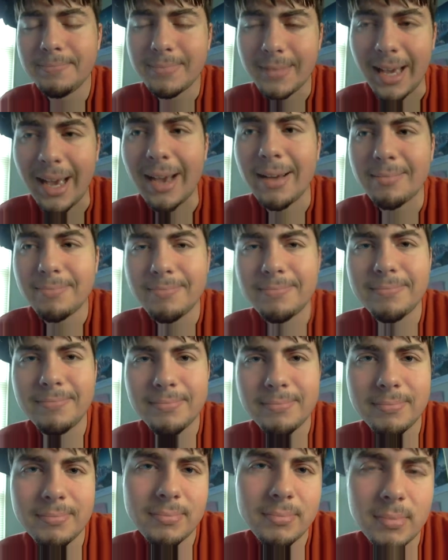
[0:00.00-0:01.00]
Yeah.
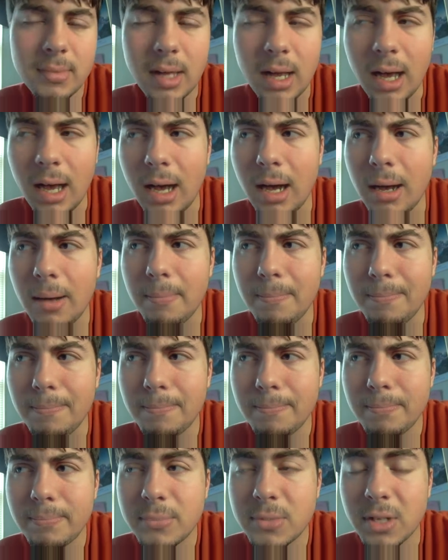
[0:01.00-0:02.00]

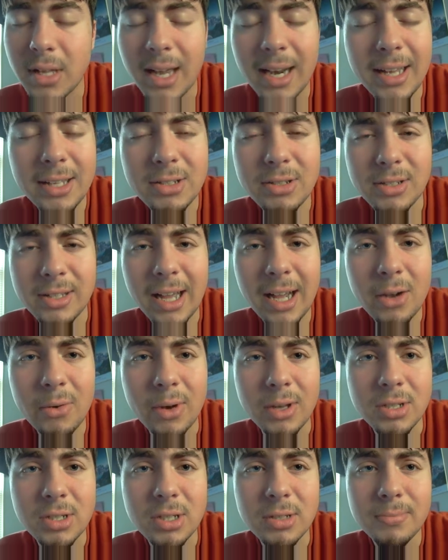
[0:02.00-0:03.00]
So that answers that
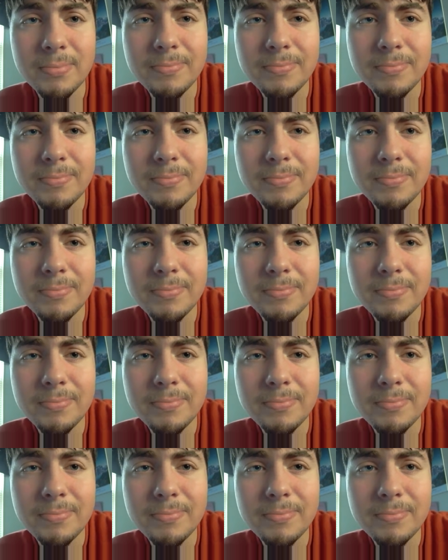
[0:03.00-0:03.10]
question.